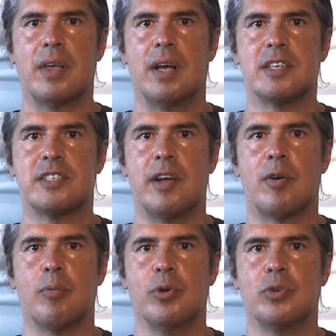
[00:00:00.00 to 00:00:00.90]

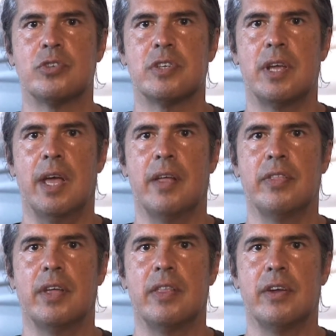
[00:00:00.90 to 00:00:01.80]
CeraRoot
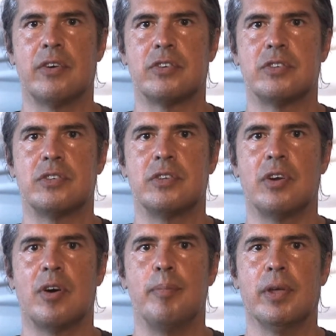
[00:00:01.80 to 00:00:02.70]
and
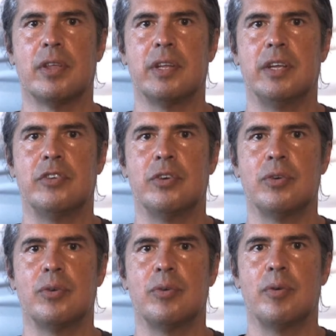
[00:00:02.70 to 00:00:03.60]
their ability
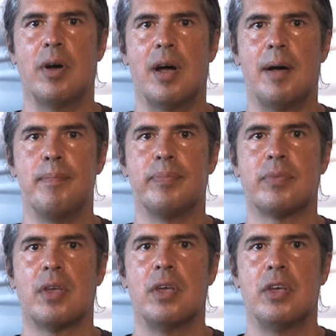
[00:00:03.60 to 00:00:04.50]
to
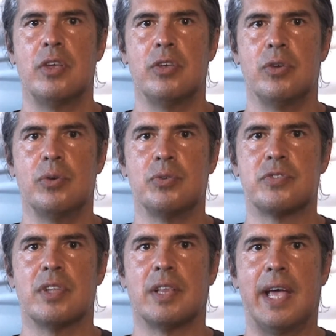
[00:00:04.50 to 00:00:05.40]

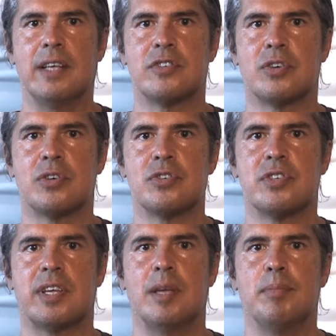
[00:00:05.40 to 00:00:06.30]
use the
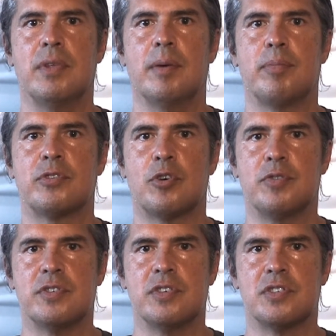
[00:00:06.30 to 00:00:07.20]
lasers to keep the
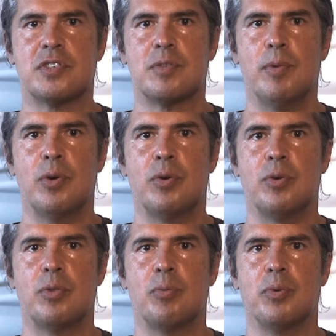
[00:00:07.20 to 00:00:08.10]
surfaces
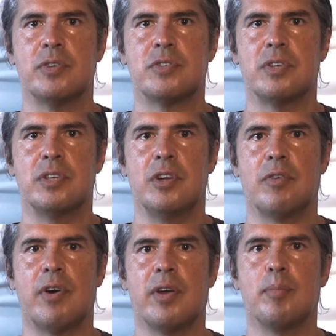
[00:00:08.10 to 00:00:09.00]
smooth was
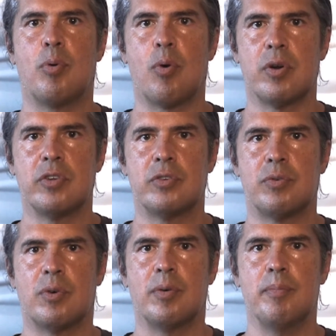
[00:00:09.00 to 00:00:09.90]
very important
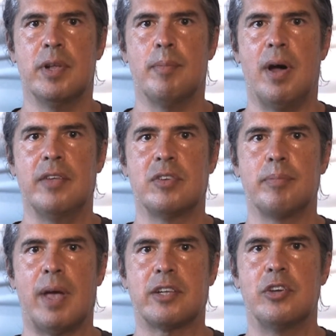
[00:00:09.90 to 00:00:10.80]
for
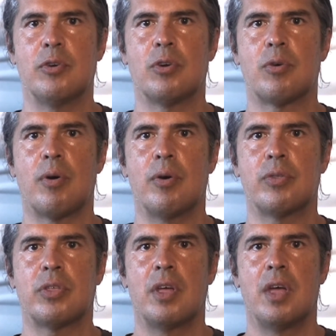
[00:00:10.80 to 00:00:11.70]
minimizing bacterial growth.